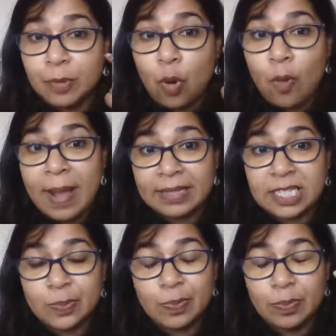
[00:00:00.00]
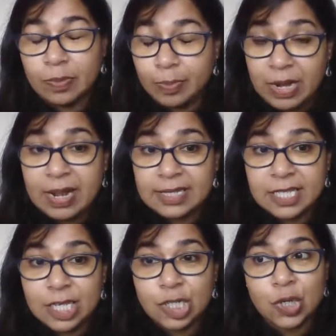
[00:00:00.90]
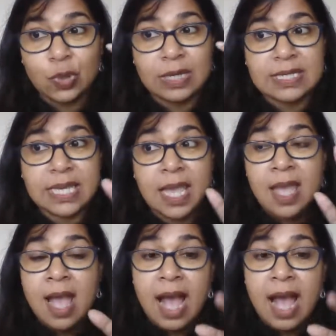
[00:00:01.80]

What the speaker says: go by this pronunciation, you can say